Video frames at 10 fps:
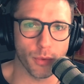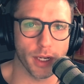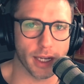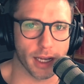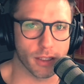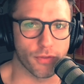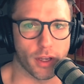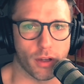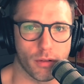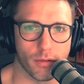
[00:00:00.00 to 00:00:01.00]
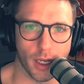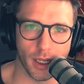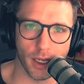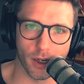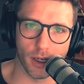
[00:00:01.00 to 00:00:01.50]
why diets fail:
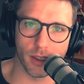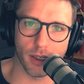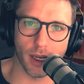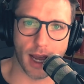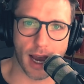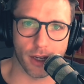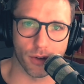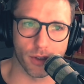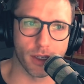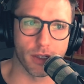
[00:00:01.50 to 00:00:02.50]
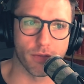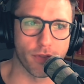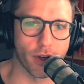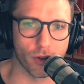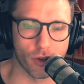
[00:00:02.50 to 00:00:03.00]
adherence, inaccuracies, and
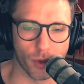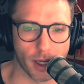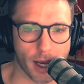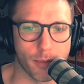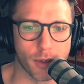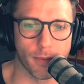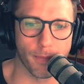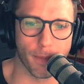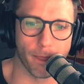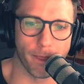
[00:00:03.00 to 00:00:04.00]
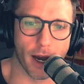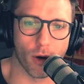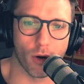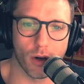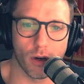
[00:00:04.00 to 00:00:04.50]
failure to adapt. Now,